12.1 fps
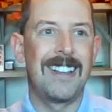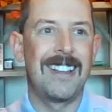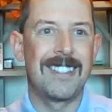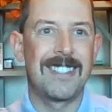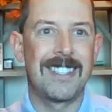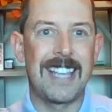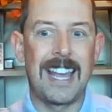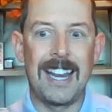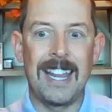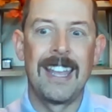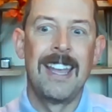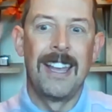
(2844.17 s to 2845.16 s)

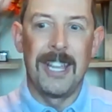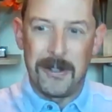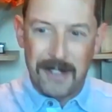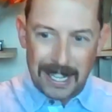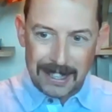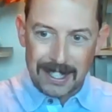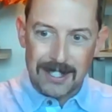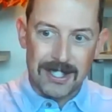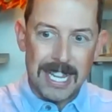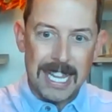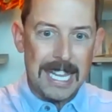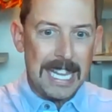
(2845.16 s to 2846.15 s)
setting, you've got the
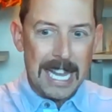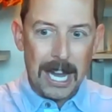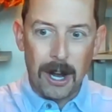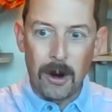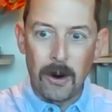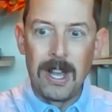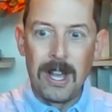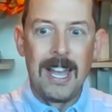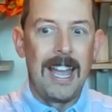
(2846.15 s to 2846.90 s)
CEO,